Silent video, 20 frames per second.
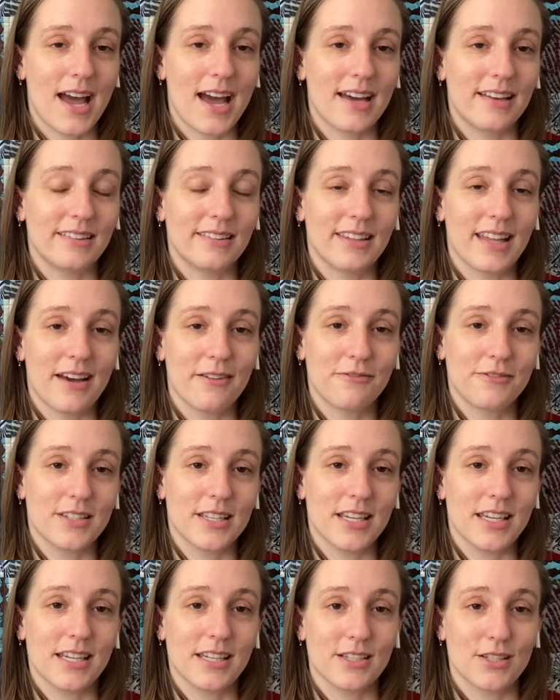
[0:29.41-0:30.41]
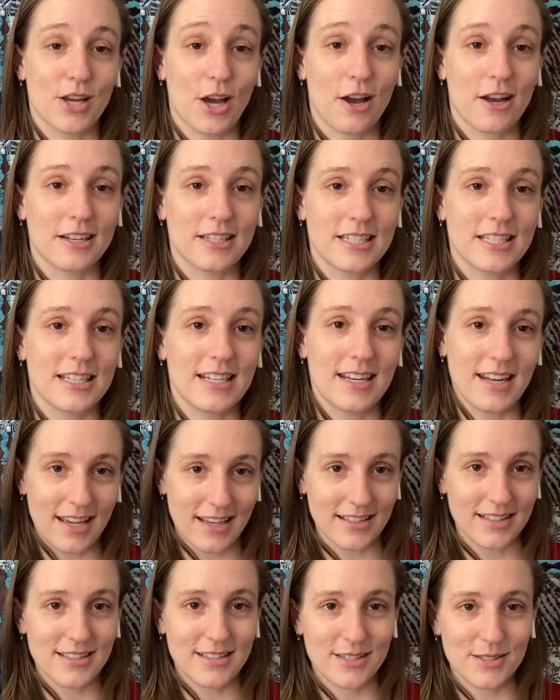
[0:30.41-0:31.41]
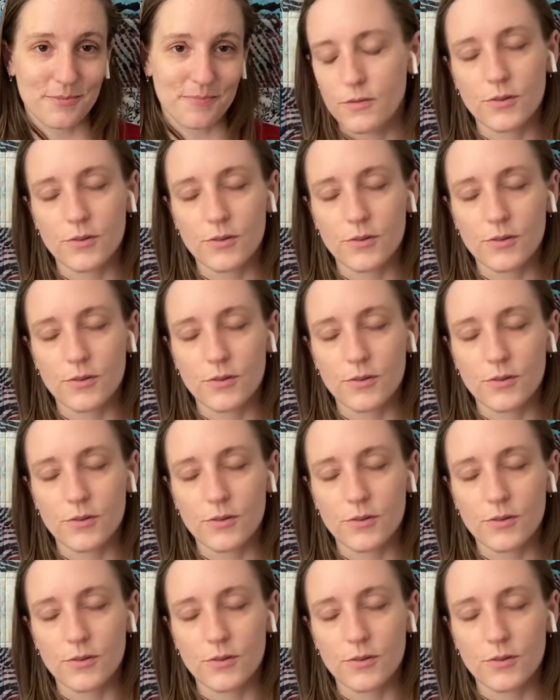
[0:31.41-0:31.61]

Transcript: at lefty.knits.